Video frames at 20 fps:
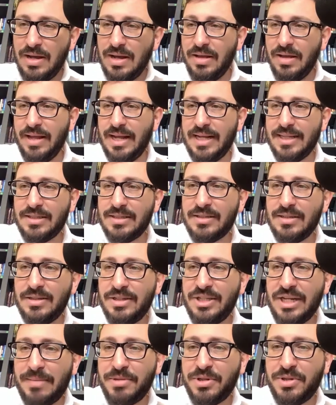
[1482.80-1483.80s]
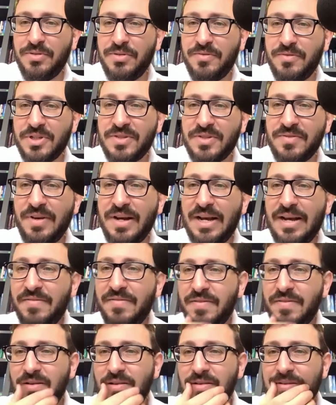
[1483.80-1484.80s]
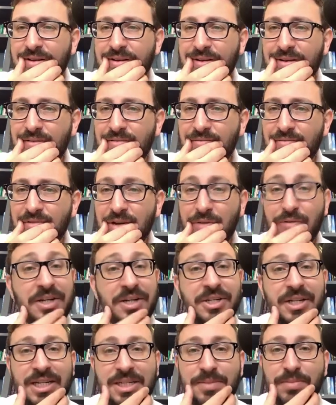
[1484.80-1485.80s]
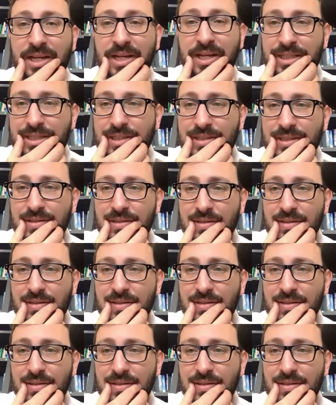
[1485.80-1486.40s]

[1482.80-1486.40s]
That's chapter two, verse five. And Rashi explains,